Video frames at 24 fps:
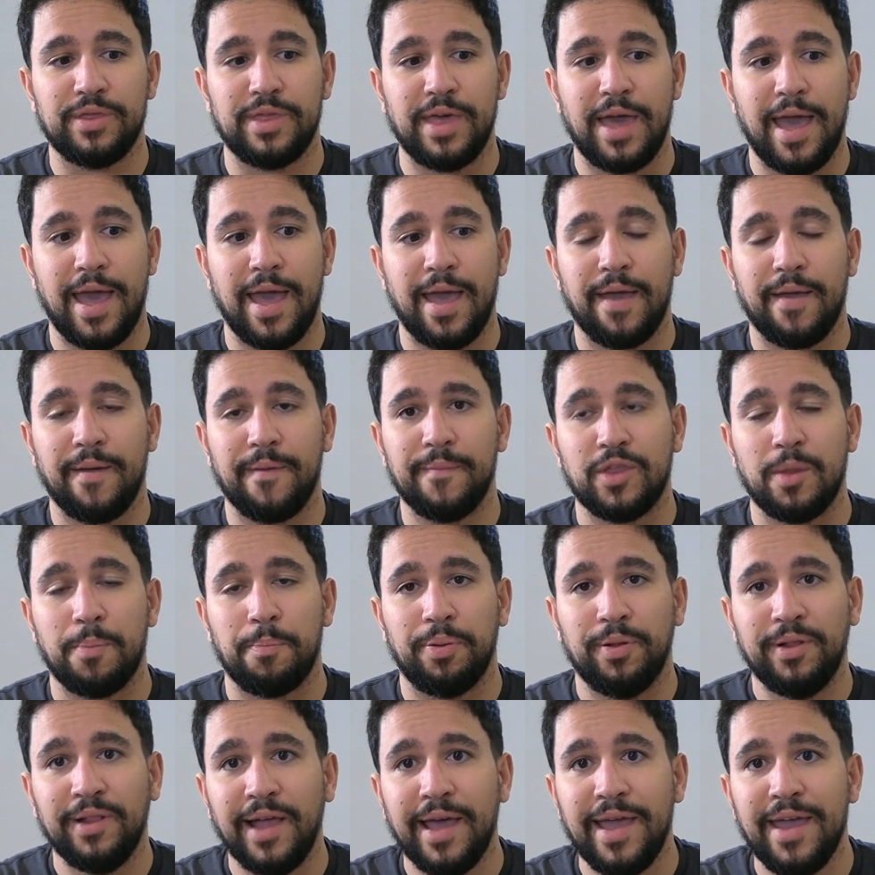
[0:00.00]
that the
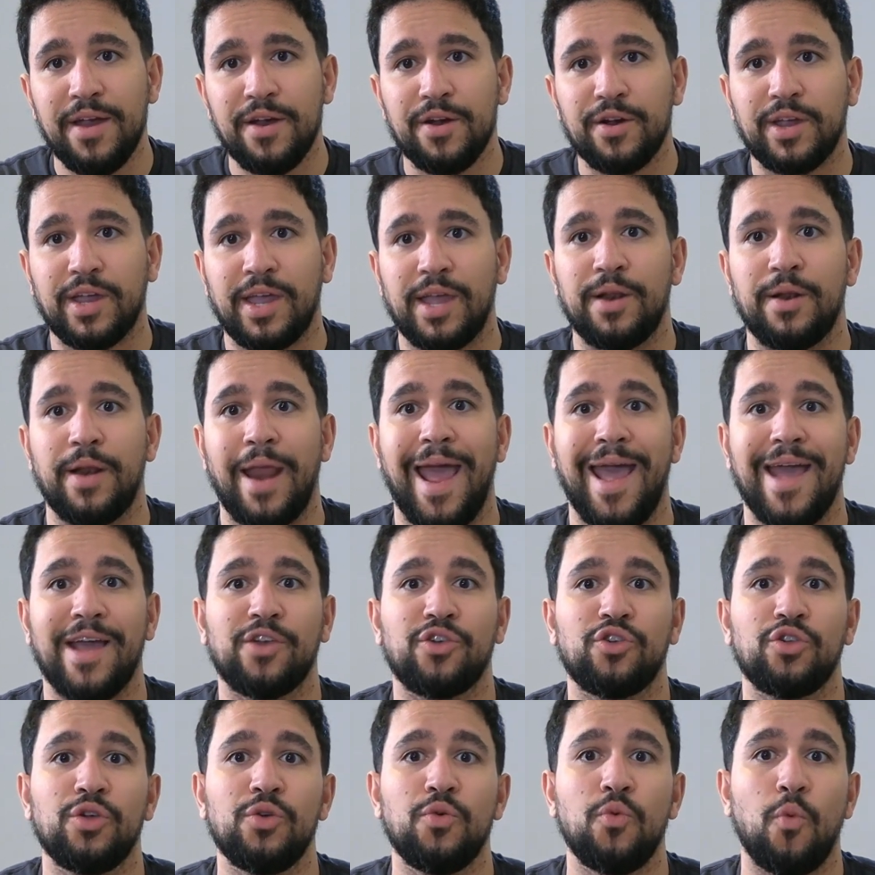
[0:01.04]
player can
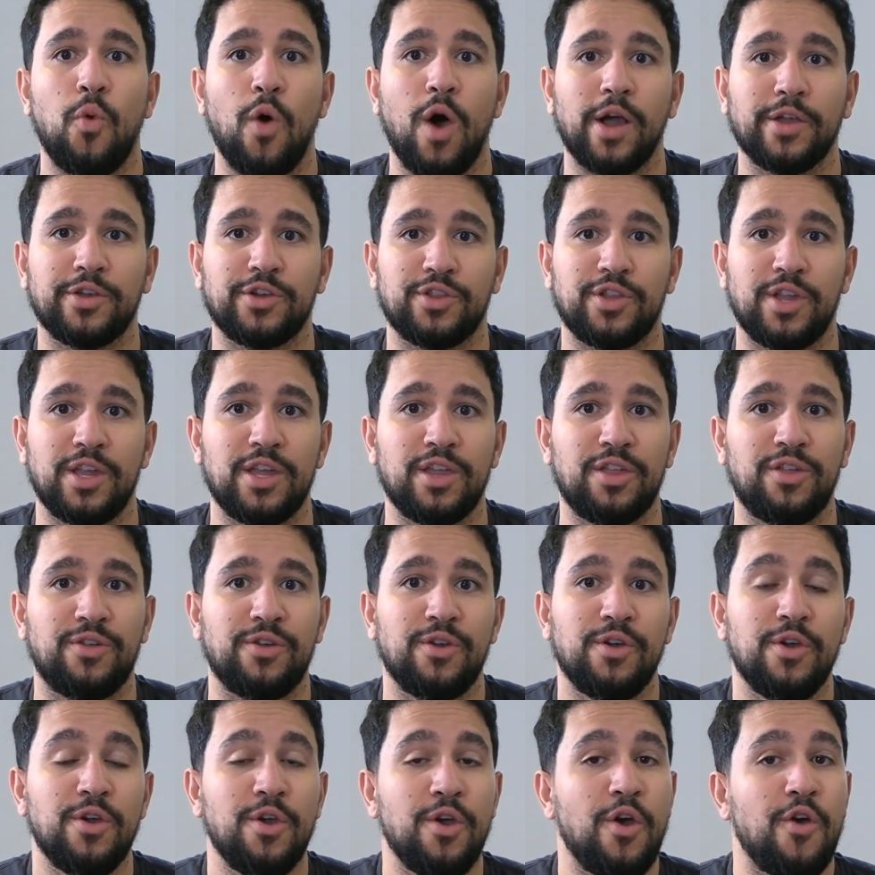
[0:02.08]
actually watch things
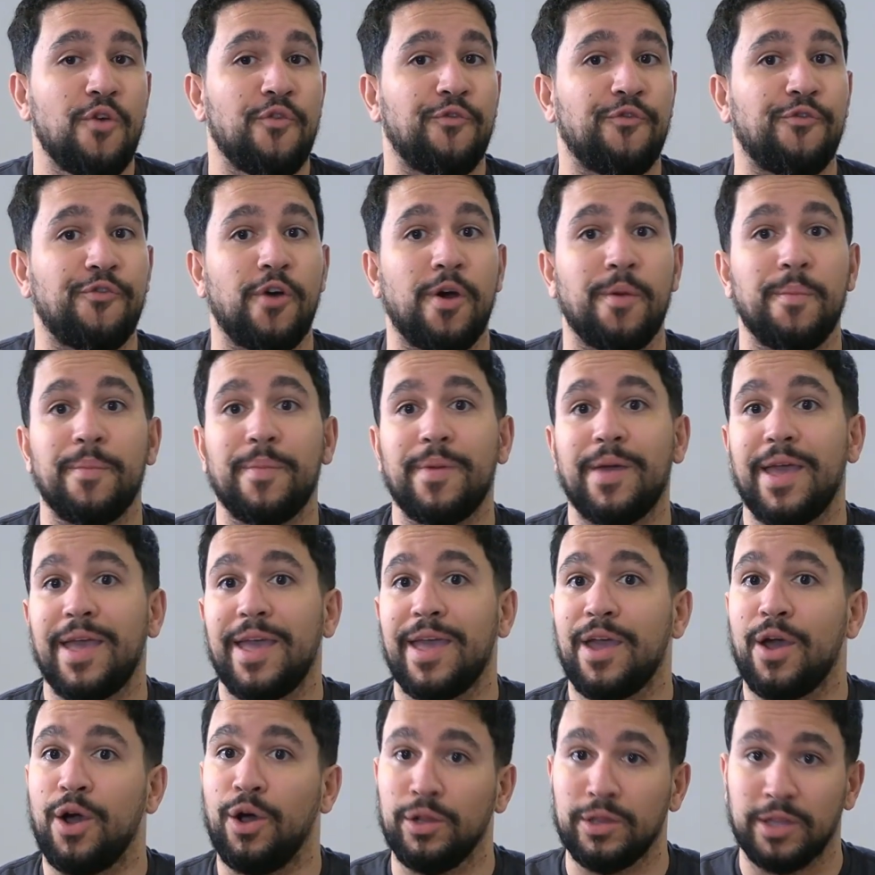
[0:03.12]
from
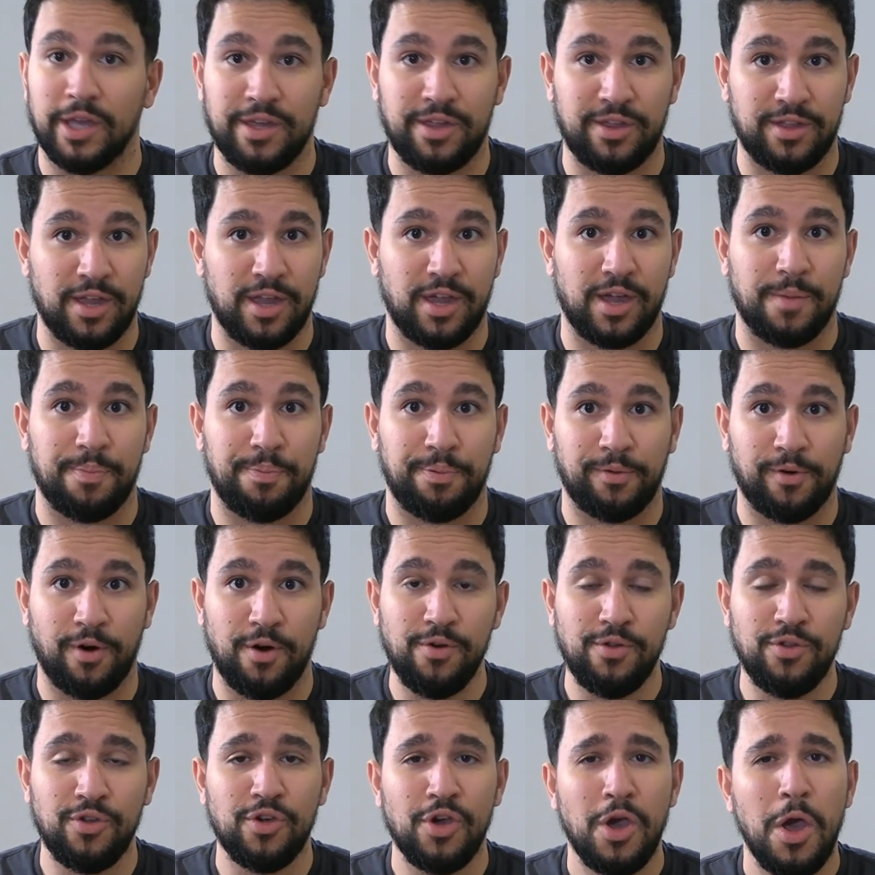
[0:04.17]
a holistic
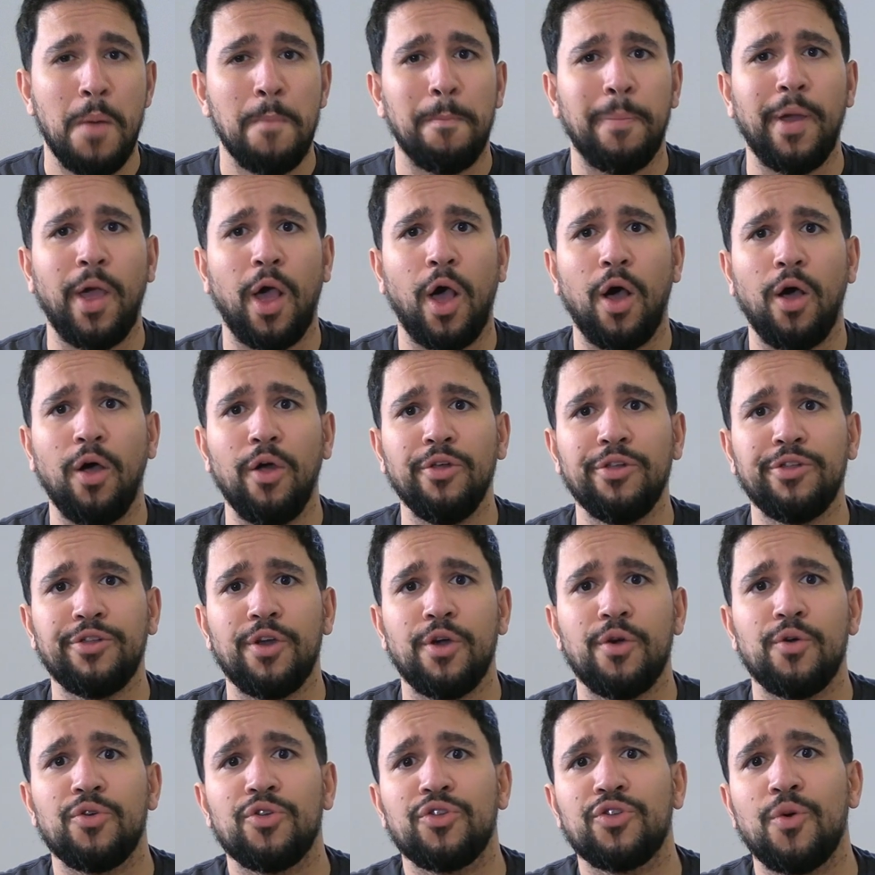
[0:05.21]
approach, but
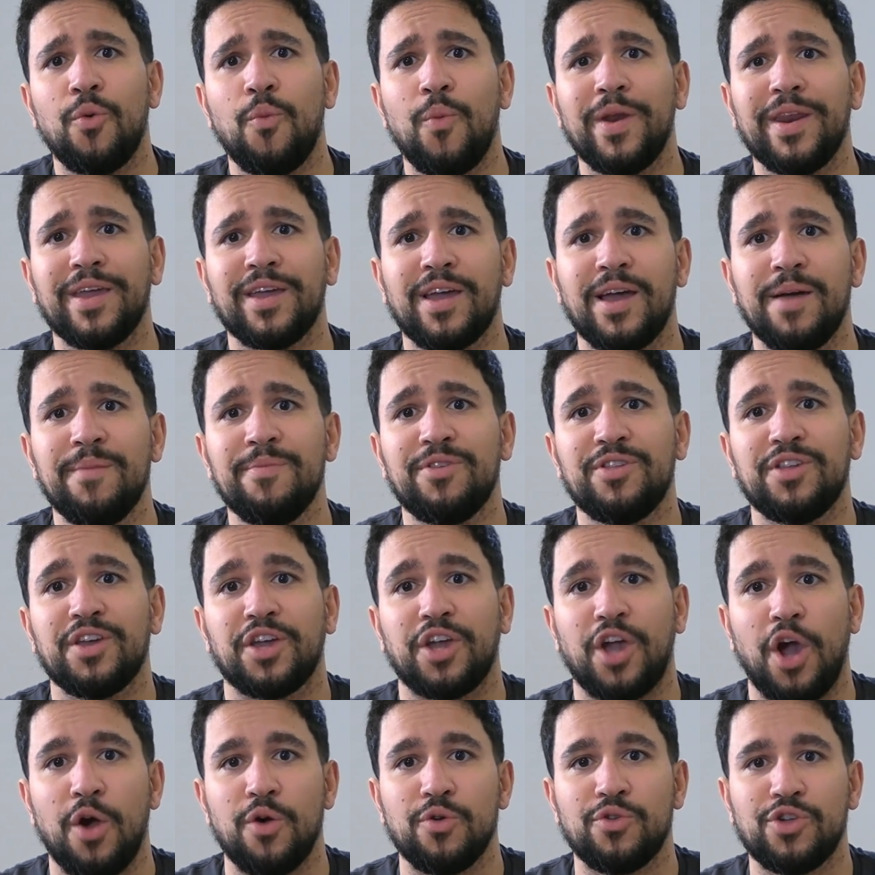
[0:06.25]
also so when it comes to
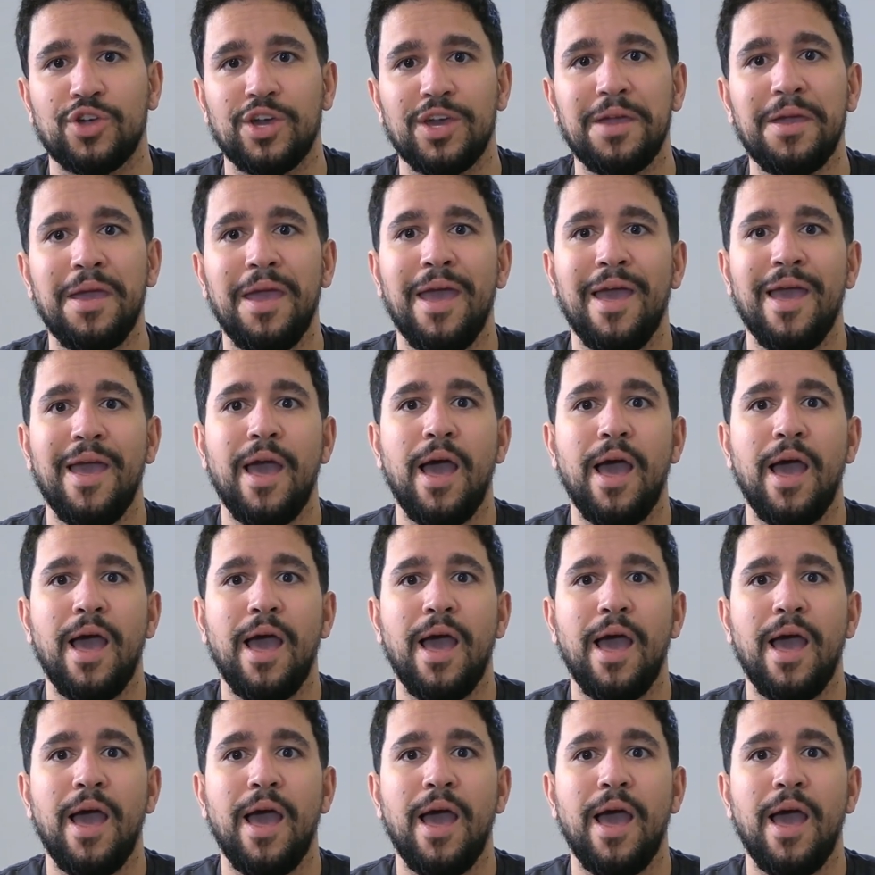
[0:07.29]
coaching,